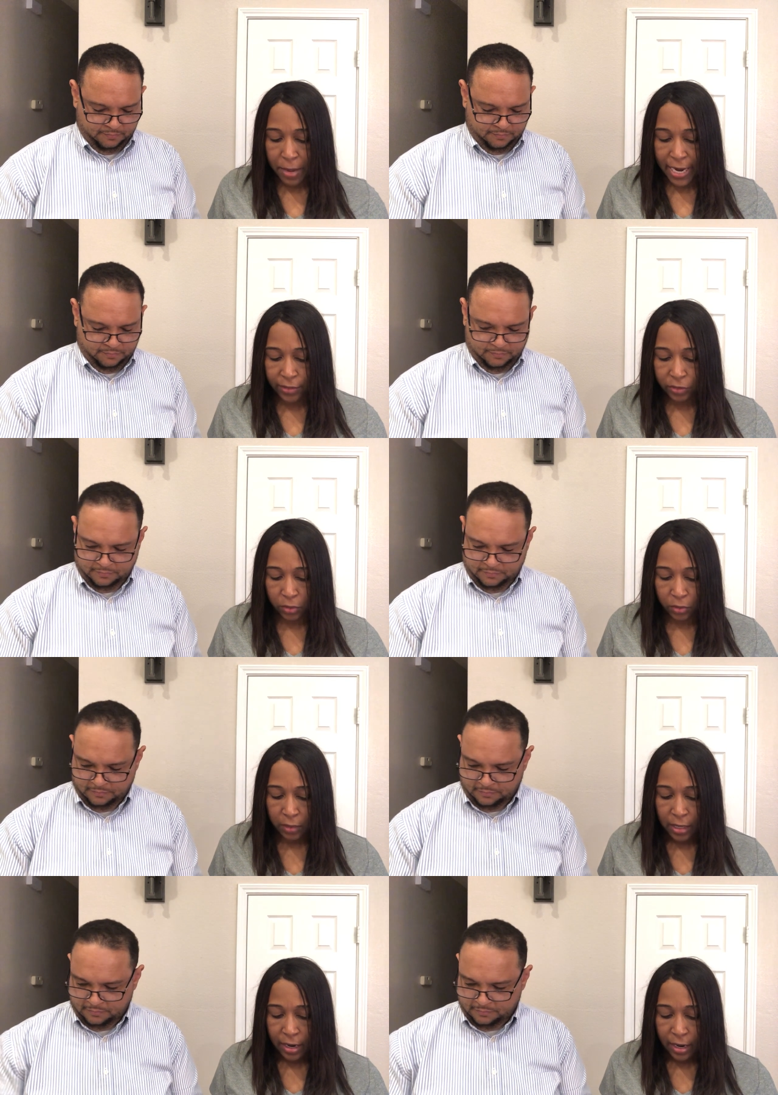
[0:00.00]
Speaker 1: basil.
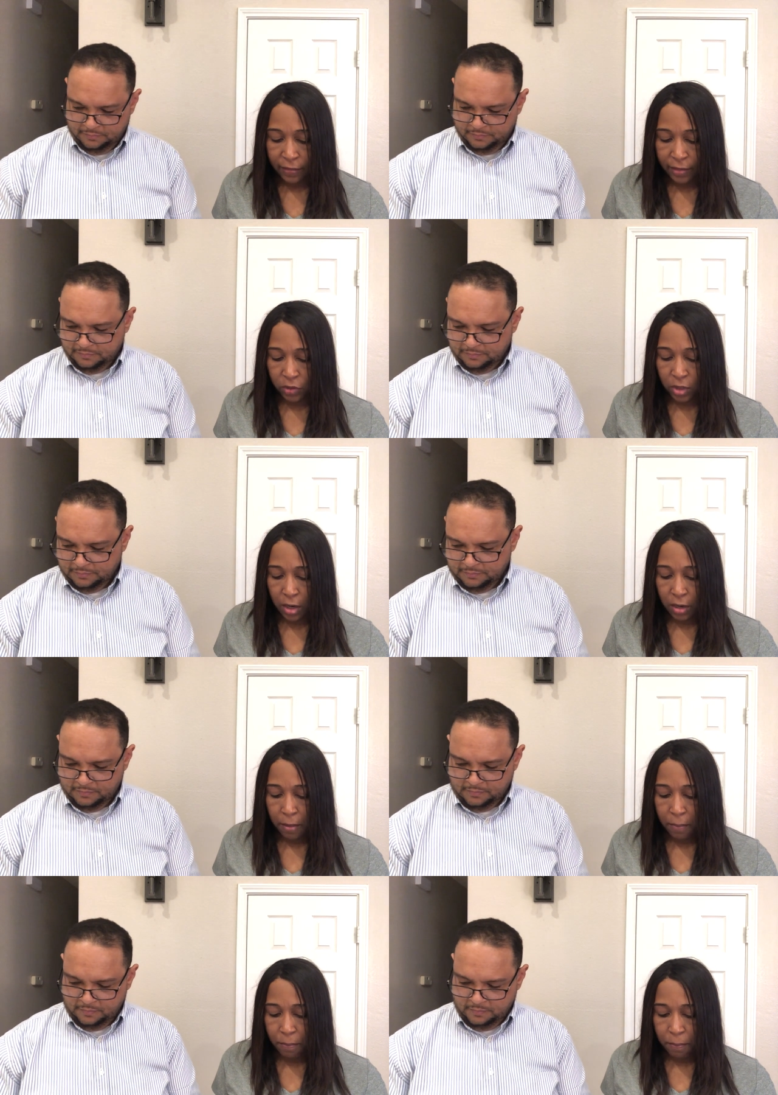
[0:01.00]
And these are
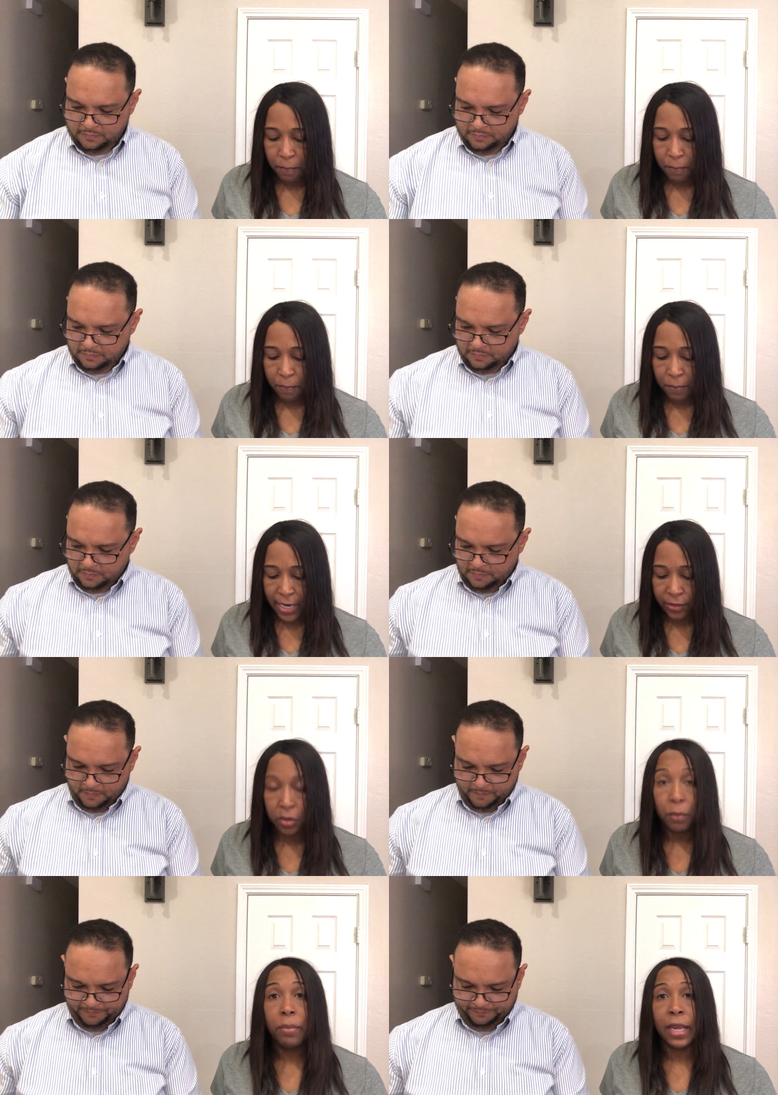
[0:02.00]

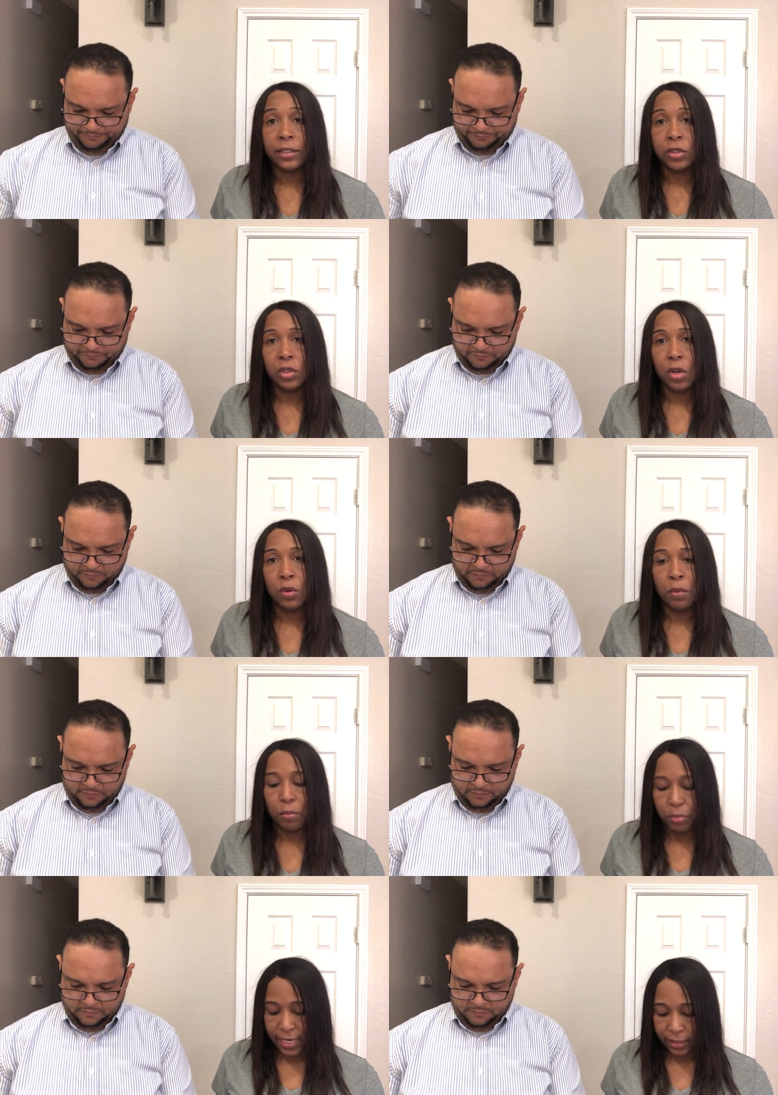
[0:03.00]
basil pesto
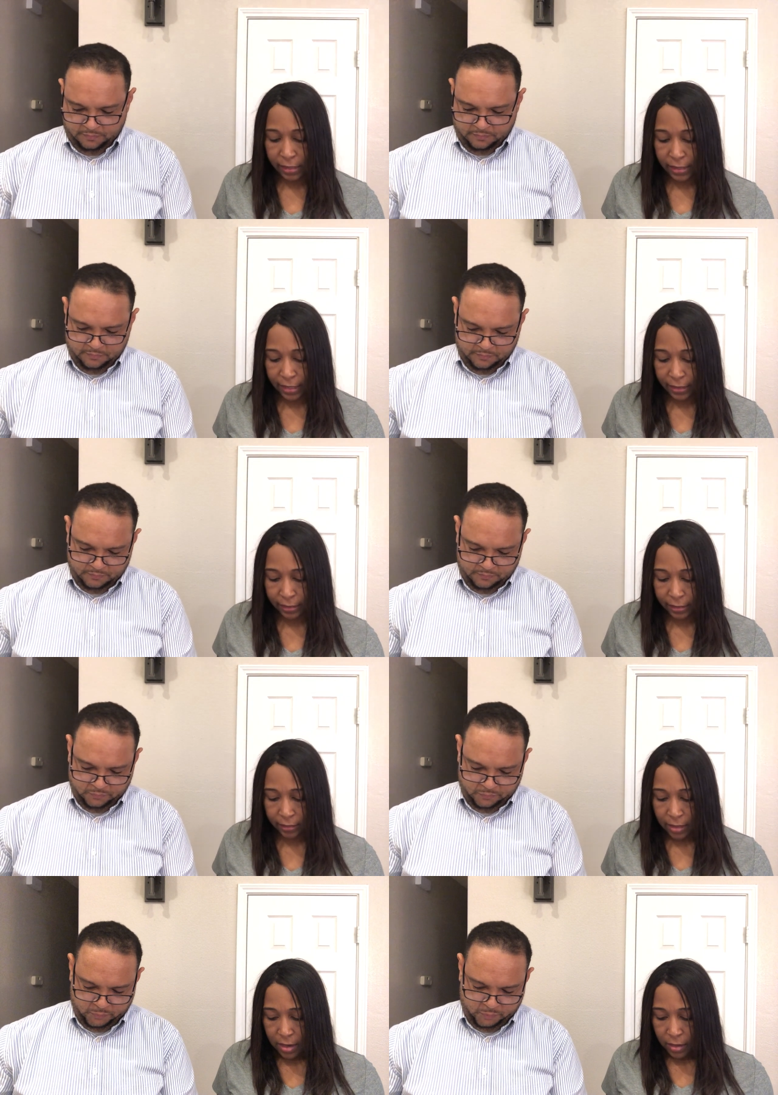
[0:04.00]
breadsticks,
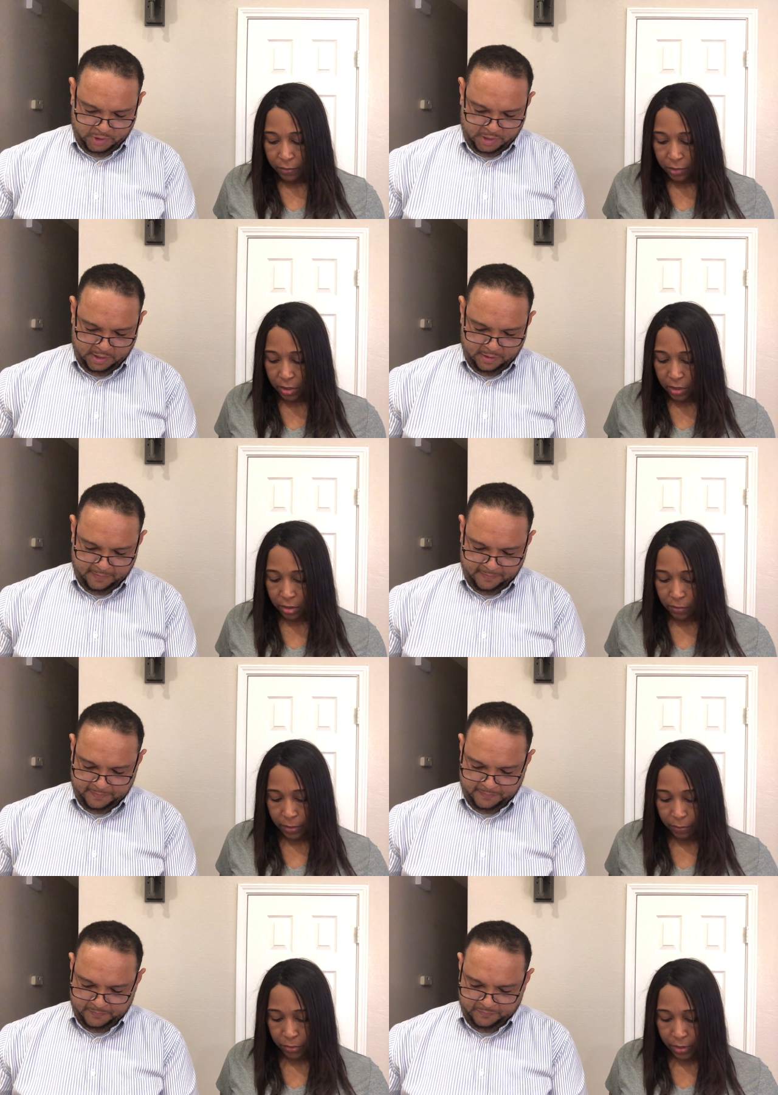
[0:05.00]
okay,
Speaker 2: which these should
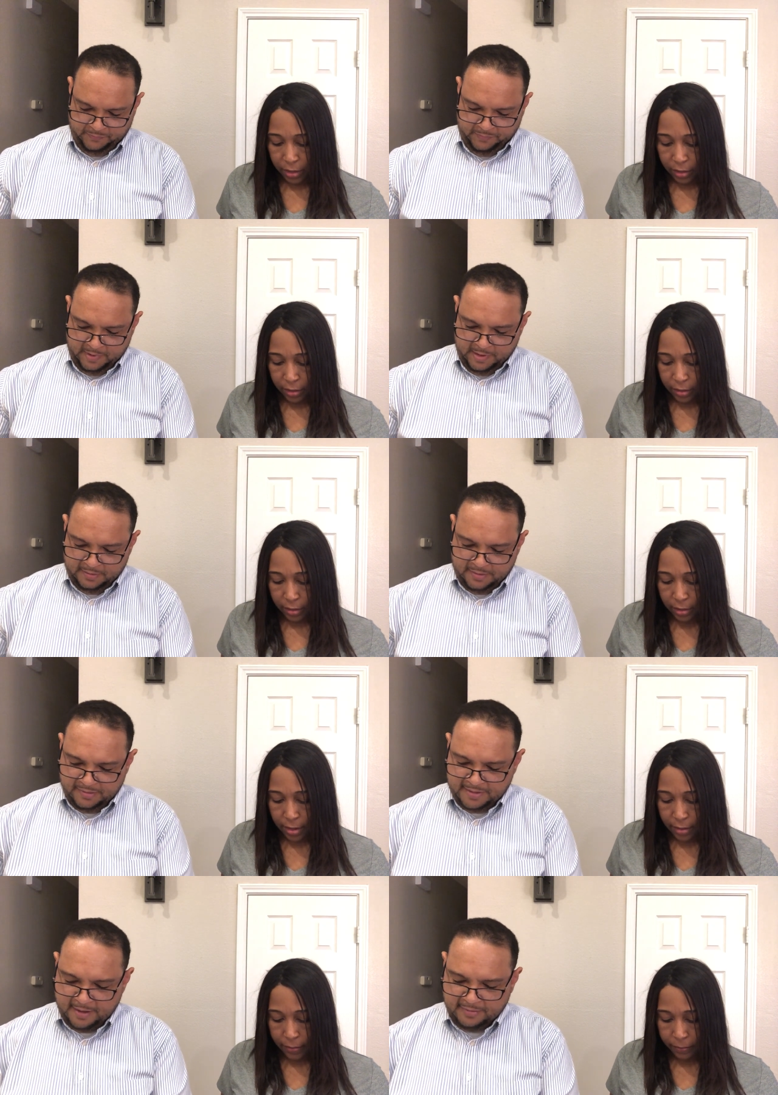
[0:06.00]
be pretty good. It
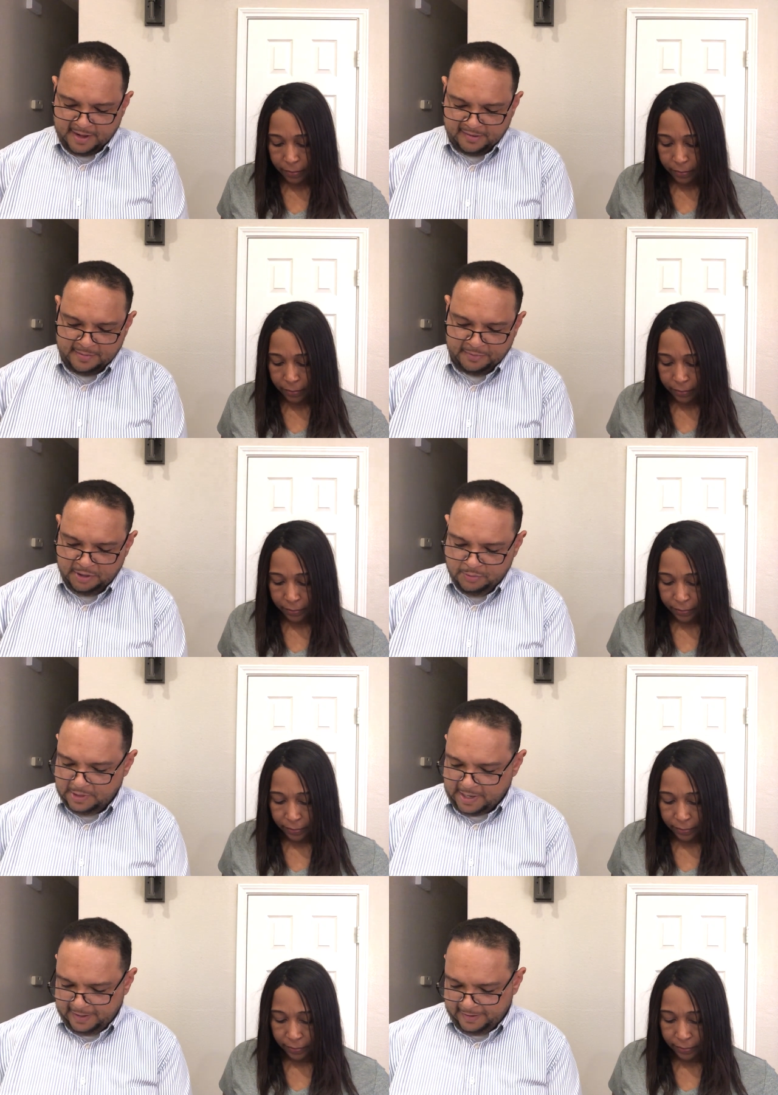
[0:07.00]
sounds like something you would
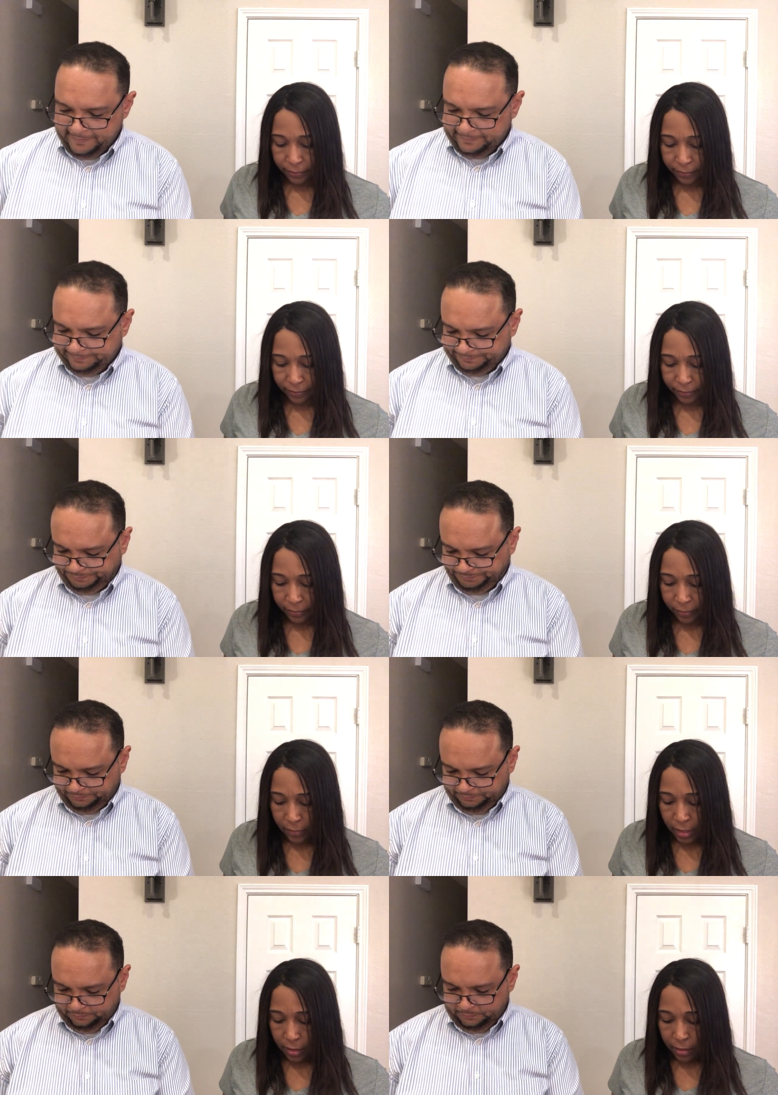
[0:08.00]
like. Mm-hmm.
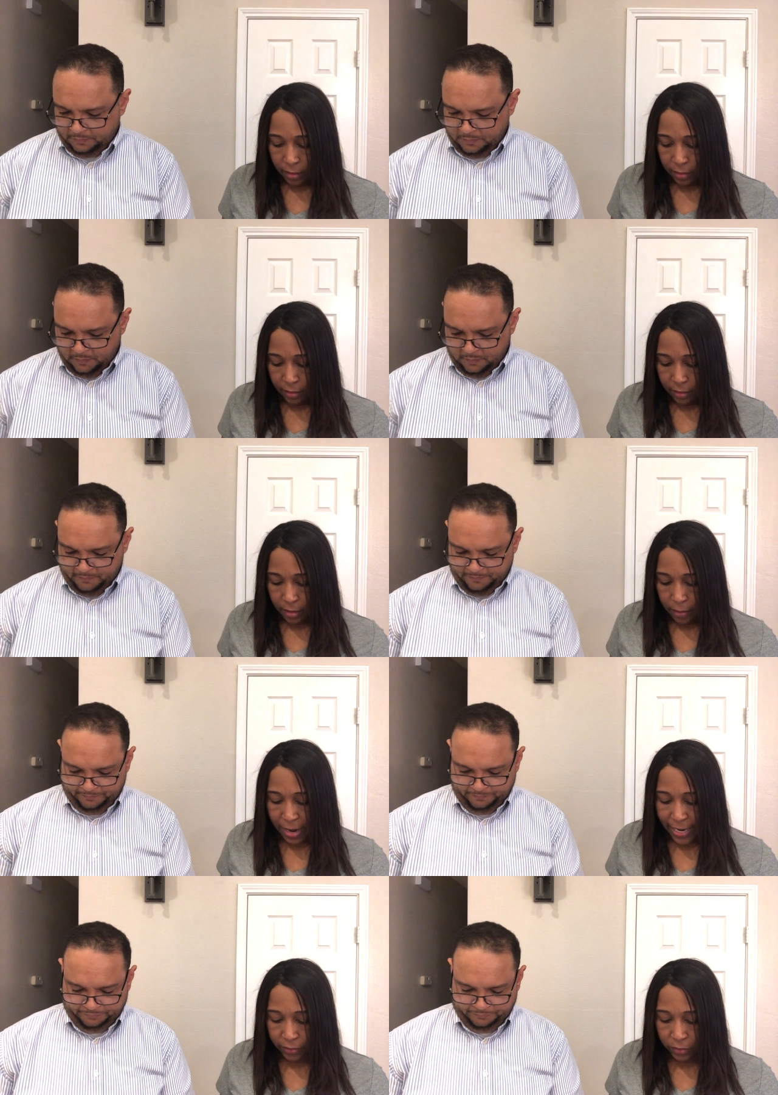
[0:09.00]

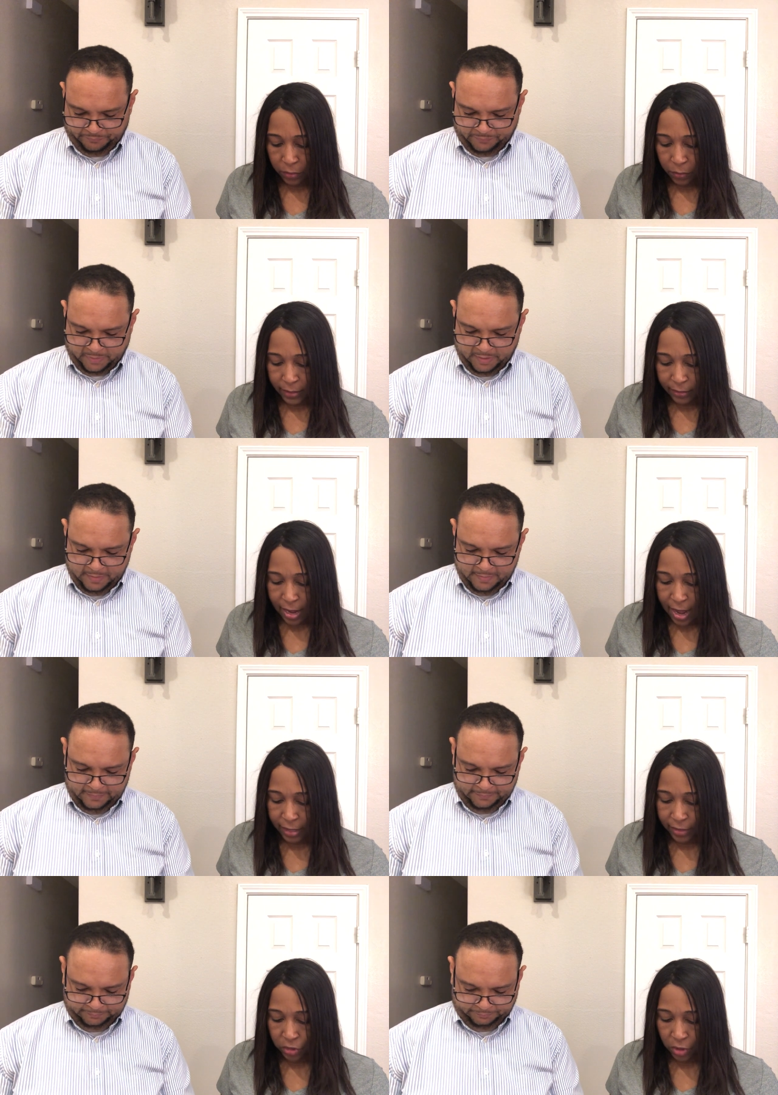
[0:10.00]
Speaker 1: Basil was the
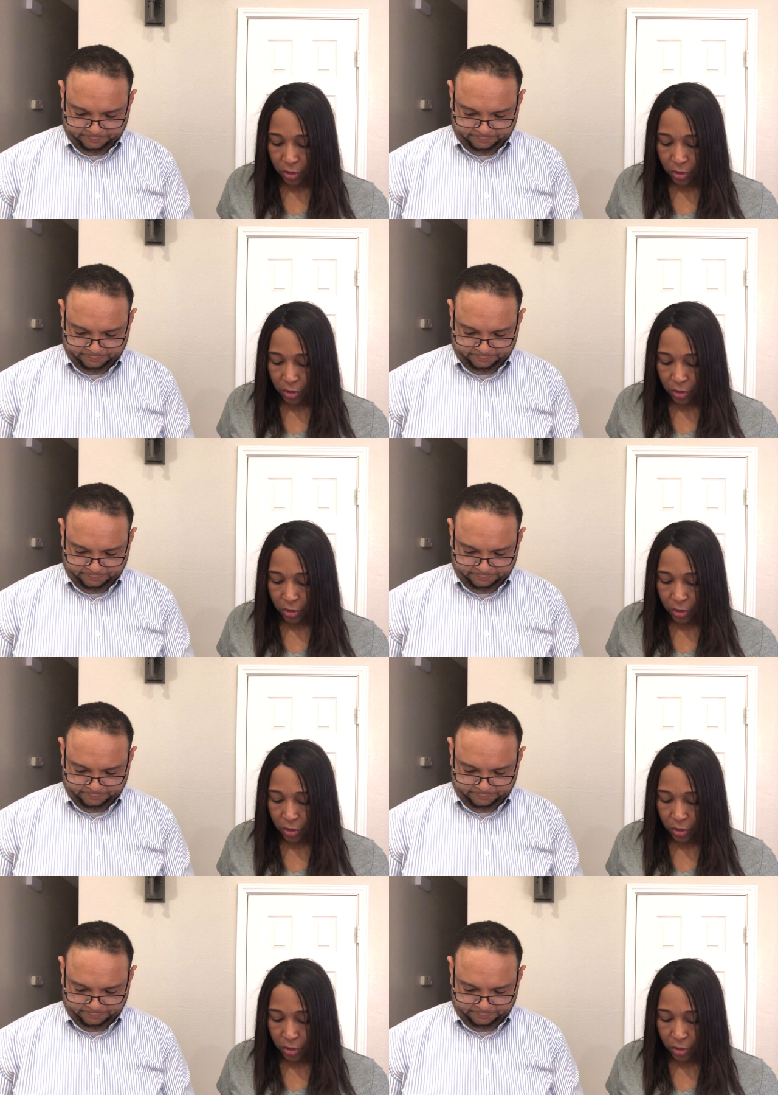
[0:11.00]
hottest